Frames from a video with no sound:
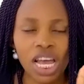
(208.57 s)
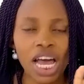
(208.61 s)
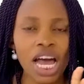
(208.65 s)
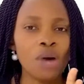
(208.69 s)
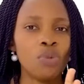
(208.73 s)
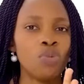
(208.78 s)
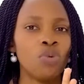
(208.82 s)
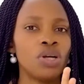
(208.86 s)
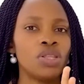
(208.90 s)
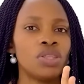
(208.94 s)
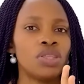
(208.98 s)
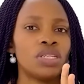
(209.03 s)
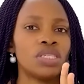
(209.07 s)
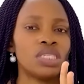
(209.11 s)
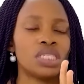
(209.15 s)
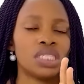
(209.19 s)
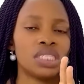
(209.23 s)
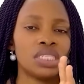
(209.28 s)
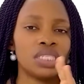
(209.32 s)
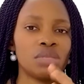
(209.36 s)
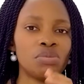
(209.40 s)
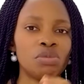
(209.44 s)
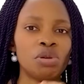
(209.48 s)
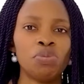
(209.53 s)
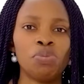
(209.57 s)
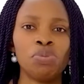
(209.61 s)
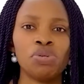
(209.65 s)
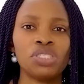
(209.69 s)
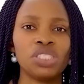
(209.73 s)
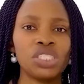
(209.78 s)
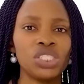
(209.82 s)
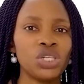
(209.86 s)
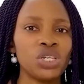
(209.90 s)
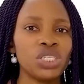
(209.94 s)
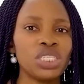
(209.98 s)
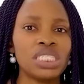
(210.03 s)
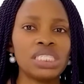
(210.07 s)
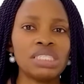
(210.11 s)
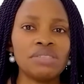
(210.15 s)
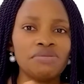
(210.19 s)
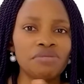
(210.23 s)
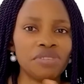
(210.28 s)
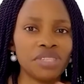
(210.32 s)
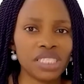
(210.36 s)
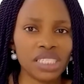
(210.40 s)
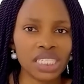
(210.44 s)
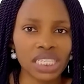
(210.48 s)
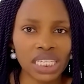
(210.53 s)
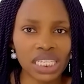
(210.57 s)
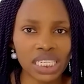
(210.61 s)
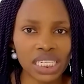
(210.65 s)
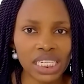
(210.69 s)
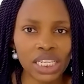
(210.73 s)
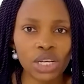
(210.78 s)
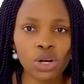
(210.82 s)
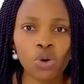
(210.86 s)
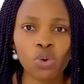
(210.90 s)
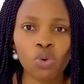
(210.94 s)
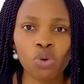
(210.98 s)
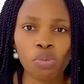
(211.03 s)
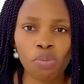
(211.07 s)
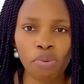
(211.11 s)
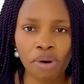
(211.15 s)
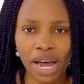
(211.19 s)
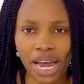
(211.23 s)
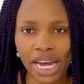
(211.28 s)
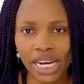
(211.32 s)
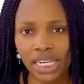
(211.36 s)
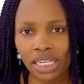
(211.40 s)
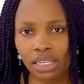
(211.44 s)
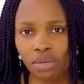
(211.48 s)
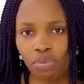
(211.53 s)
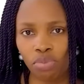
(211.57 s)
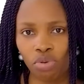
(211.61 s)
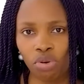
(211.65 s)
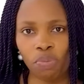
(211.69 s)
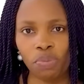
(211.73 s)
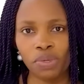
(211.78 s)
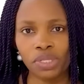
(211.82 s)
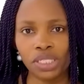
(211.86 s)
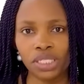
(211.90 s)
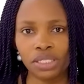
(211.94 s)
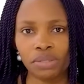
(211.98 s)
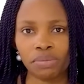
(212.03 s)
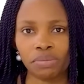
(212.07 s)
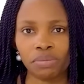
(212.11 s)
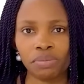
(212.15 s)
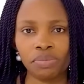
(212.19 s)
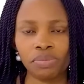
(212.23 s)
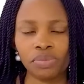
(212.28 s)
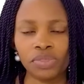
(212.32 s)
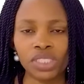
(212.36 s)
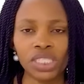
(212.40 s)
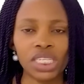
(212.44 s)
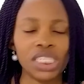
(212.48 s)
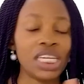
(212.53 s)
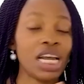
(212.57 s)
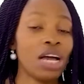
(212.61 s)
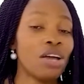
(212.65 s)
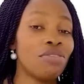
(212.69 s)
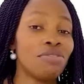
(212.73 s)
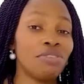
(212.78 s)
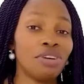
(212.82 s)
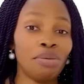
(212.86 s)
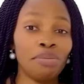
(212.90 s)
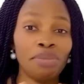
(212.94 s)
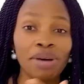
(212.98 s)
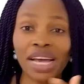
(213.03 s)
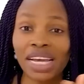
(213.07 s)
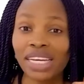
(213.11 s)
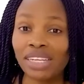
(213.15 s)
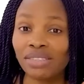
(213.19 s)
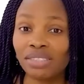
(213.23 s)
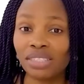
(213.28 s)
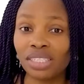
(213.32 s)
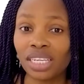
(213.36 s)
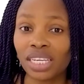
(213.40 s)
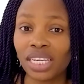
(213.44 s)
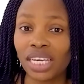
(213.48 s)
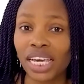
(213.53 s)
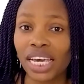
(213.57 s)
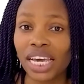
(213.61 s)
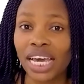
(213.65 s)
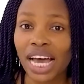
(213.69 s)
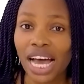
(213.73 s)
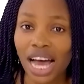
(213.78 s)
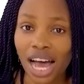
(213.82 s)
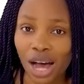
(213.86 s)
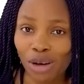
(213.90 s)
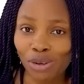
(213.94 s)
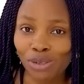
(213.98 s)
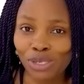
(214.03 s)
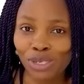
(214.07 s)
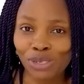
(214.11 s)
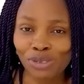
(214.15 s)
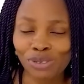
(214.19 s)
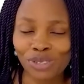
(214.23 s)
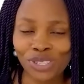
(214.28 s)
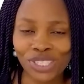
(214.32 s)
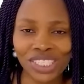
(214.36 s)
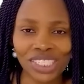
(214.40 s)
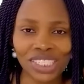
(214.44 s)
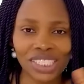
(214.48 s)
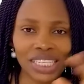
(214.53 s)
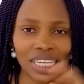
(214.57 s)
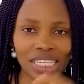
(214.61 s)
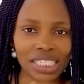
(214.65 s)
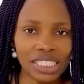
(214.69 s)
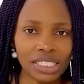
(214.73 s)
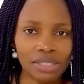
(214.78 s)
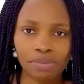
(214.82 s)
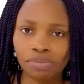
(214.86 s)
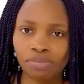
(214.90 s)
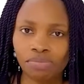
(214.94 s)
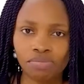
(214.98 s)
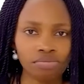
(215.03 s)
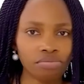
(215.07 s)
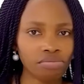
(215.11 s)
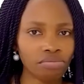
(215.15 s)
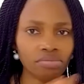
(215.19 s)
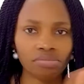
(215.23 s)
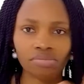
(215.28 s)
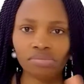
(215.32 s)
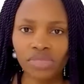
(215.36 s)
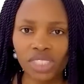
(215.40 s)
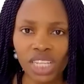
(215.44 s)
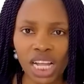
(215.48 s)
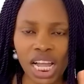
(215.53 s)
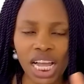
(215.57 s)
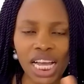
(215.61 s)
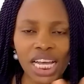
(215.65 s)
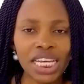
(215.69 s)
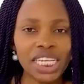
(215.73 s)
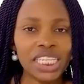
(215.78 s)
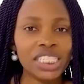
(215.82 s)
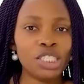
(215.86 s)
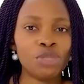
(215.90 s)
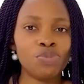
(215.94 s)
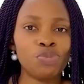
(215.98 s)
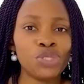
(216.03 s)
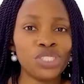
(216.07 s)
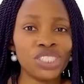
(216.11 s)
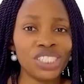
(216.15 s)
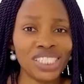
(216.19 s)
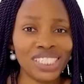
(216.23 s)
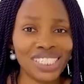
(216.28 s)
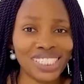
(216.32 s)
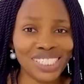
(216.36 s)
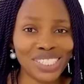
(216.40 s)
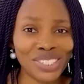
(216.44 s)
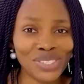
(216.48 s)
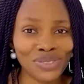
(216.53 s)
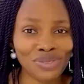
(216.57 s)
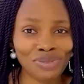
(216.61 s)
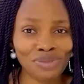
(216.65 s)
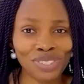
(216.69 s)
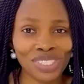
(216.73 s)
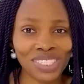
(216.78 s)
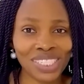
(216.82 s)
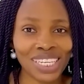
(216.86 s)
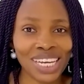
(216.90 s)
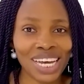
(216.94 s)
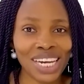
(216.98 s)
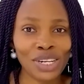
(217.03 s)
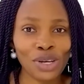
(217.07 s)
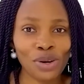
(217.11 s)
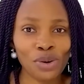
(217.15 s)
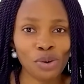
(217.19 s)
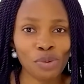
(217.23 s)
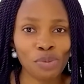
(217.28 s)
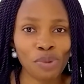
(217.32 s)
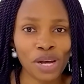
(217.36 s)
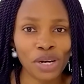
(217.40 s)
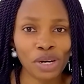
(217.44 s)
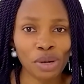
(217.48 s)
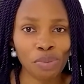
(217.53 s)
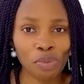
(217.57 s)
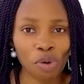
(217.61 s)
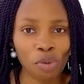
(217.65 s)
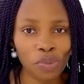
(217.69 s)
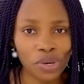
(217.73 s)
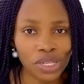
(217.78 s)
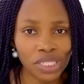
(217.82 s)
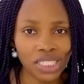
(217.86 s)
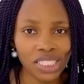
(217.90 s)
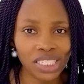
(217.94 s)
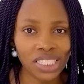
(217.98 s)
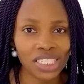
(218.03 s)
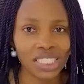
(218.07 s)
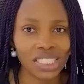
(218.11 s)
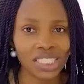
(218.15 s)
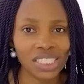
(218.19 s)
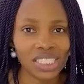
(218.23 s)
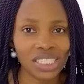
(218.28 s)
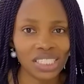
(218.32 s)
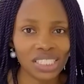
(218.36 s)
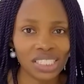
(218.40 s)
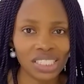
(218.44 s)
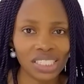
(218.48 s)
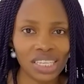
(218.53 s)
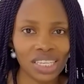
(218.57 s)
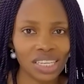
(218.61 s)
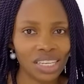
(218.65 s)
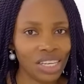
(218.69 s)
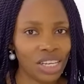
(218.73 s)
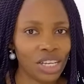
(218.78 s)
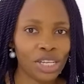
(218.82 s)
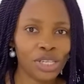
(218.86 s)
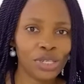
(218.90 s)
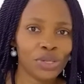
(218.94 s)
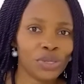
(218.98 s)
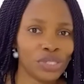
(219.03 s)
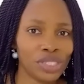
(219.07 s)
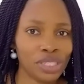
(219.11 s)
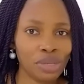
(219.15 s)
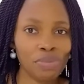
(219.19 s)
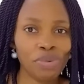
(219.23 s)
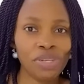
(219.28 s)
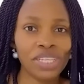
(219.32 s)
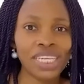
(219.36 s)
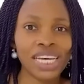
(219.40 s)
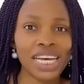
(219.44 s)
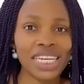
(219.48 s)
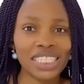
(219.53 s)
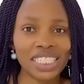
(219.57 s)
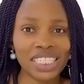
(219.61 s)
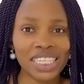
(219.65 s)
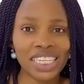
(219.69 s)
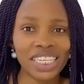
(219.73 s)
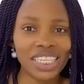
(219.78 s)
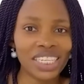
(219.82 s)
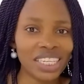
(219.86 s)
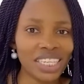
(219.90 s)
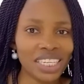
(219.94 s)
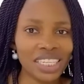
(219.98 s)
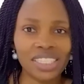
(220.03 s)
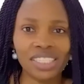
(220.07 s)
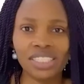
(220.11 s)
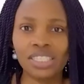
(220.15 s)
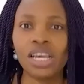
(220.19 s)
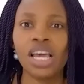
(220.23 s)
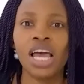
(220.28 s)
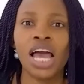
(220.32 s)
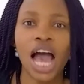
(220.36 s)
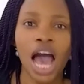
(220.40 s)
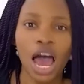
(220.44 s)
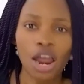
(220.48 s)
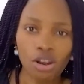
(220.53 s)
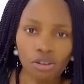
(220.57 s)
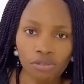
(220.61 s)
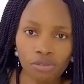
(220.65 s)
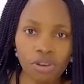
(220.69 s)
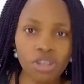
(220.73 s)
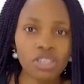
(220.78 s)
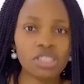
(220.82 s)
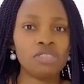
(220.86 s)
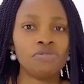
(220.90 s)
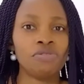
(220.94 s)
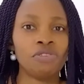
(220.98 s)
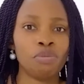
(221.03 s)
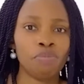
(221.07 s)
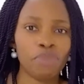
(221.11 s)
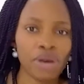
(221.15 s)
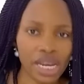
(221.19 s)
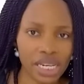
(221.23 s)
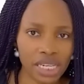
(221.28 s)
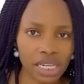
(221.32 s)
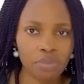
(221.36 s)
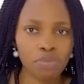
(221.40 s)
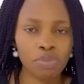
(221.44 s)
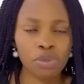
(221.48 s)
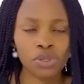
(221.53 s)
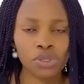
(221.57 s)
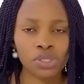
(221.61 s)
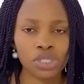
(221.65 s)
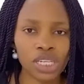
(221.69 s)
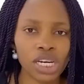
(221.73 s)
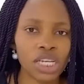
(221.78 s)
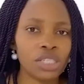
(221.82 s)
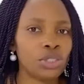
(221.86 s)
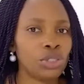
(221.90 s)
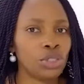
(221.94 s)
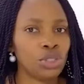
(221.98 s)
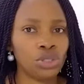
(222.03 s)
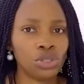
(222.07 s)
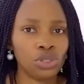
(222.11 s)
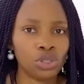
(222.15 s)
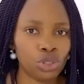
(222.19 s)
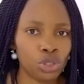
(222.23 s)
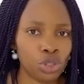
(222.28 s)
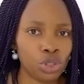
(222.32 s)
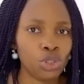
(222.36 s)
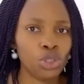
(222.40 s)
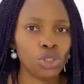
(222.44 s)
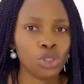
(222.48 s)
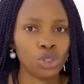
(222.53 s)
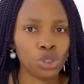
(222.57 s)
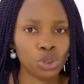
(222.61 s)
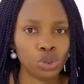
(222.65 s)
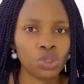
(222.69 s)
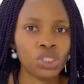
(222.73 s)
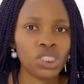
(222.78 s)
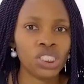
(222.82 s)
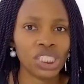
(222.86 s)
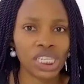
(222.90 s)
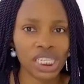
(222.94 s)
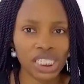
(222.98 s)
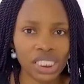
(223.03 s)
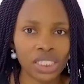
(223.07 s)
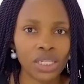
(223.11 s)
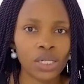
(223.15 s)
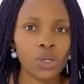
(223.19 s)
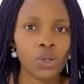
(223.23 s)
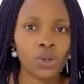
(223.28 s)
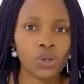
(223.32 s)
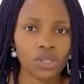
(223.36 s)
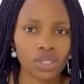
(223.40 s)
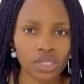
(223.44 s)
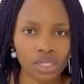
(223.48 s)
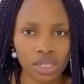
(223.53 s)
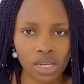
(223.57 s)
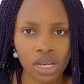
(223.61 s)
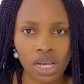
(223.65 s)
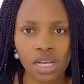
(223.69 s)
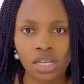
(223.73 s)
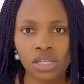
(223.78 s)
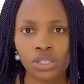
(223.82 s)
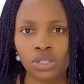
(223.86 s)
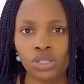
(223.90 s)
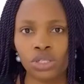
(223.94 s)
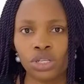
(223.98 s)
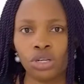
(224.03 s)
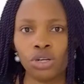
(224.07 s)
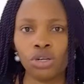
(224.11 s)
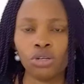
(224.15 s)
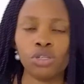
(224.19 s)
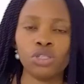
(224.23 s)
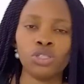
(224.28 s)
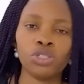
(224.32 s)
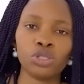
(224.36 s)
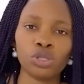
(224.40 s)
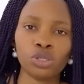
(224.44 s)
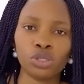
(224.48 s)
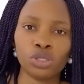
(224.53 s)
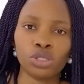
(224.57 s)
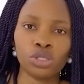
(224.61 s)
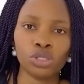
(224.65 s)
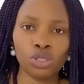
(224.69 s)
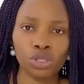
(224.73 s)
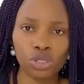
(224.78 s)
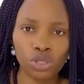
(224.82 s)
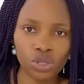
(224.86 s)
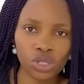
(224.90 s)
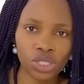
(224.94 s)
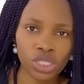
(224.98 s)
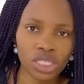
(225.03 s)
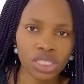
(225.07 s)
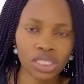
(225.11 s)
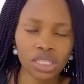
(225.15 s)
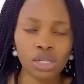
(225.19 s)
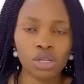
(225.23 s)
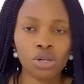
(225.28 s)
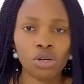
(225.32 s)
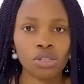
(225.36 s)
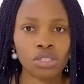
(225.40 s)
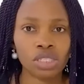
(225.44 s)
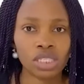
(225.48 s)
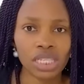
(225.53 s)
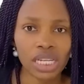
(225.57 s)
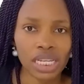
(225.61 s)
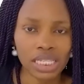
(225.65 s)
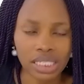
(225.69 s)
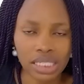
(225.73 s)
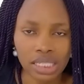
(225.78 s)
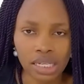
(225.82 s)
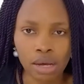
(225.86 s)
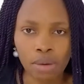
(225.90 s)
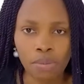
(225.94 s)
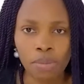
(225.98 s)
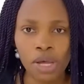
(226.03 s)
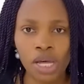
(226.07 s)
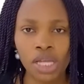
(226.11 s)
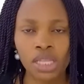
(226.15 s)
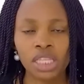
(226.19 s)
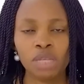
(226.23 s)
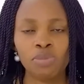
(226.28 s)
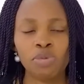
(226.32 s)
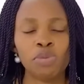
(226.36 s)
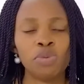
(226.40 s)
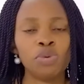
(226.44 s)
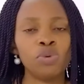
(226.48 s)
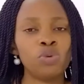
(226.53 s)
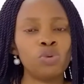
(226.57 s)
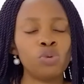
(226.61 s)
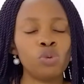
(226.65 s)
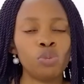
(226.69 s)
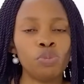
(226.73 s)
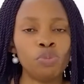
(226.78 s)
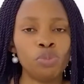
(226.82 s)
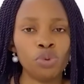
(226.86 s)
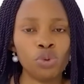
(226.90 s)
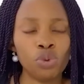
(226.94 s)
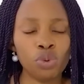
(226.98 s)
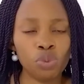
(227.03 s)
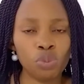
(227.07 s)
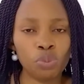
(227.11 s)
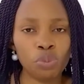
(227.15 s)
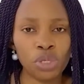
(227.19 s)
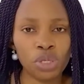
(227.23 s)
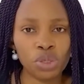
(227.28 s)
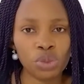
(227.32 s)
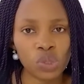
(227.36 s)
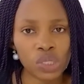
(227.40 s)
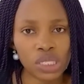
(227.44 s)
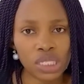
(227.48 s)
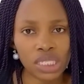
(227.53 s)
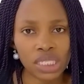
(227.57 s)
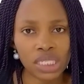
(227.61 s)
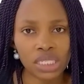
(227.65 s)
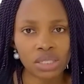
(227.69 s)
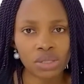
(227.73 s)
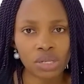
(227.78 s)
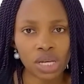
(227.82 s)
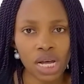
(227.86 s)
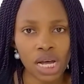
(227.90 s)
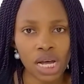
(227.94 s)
And what does this mean? Possession is physically occupying the property. Now if you're buying a house, for instance, it's pretty easy to physically occupy the property, isn't it? You simply get the keys, and of course, if you're buying a built house, you should change the locks. So you're not going to continue using the locks that the people who built it